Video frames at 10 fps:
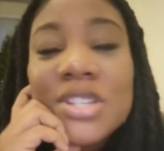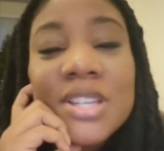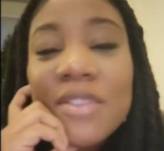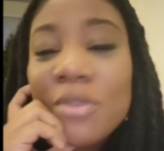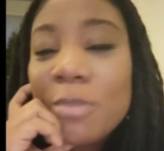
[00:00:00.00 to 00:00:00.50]

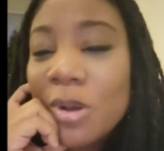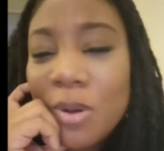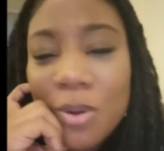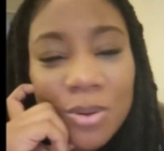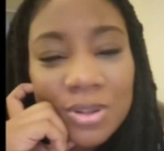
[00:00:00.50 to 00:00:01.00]
She gave up
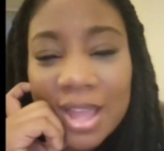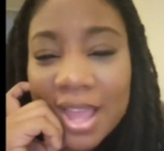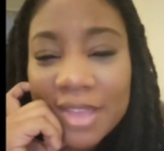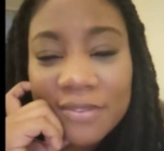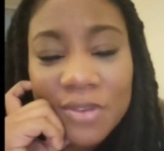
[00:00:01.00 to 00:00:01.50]
her whole
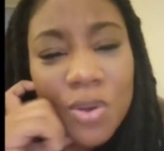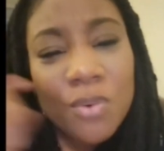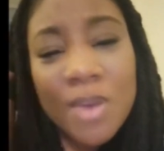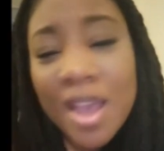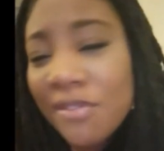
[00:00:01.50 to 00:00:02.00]
life.
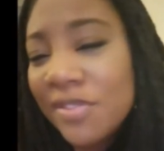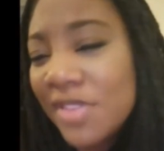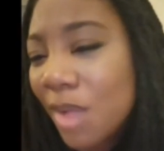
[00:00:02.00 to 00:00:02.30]
Whoever